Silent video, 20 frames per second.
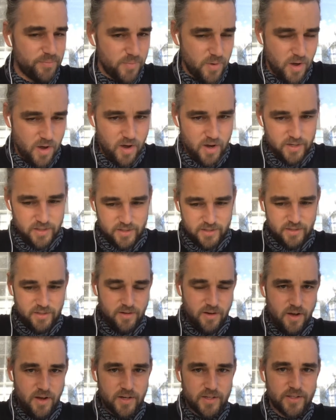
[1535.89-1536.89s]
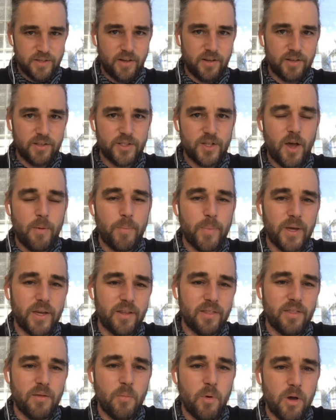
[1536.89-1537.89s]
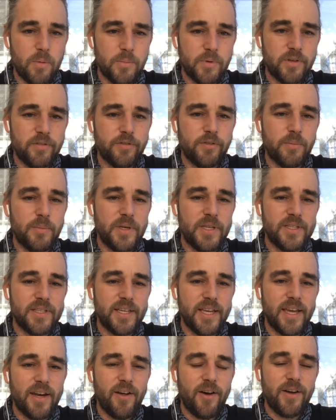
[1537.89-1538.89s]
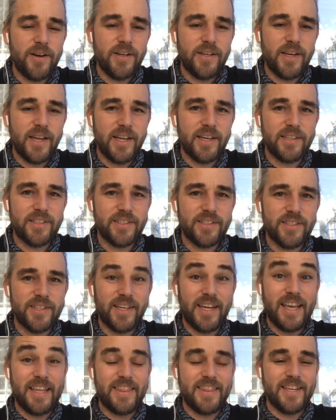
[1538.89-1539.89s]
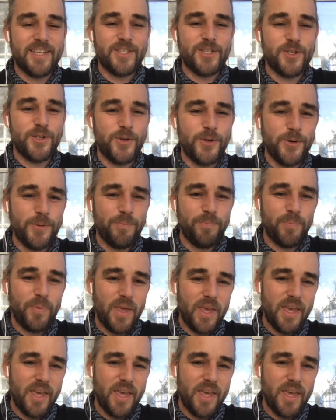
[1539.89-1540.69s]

hot topic at the moment for me to get on and to get that to you.